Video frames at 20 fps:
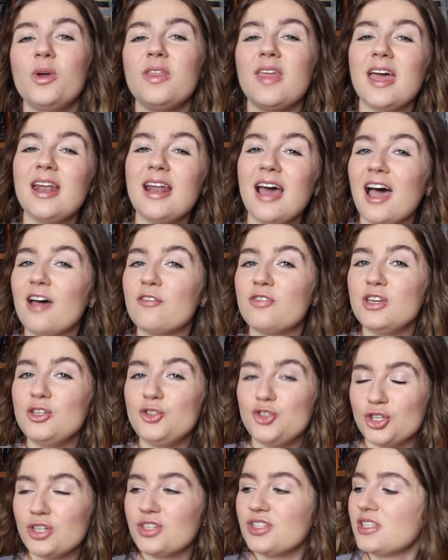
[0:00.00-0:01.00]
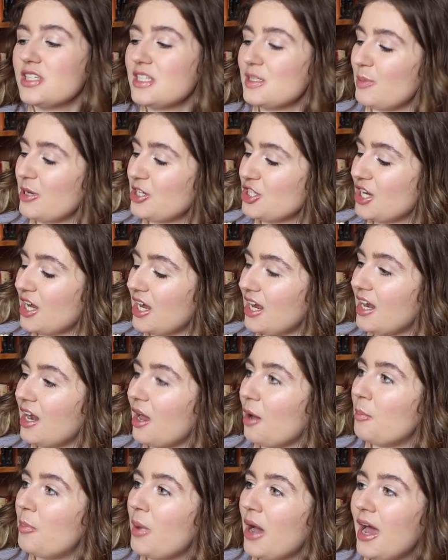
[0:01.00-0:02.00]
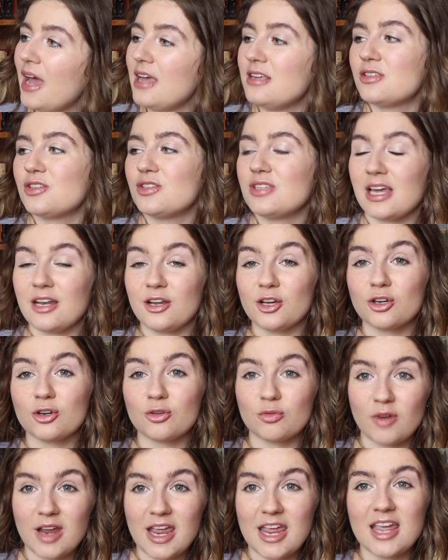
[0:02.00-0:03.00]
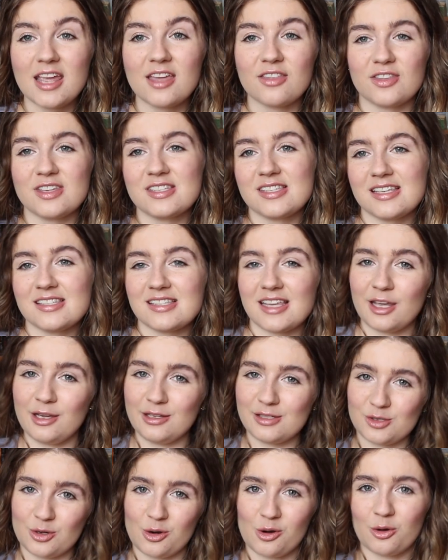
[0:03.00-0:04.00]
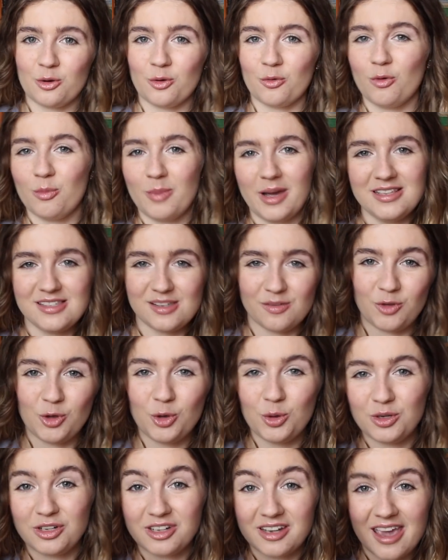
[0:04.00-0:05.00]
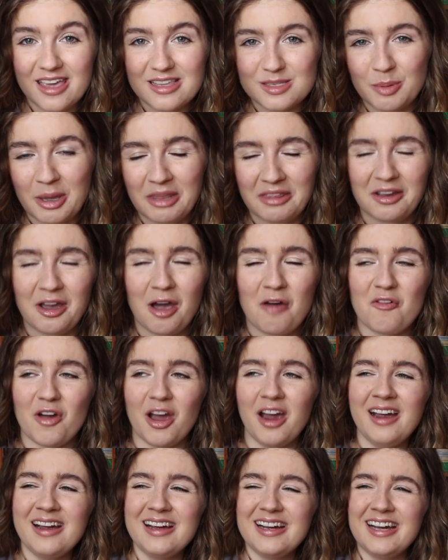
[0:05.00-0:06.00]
We then have The Duke Suspicion by Susanna Craig. This is a historical romance, if you couldn't guess by the cover.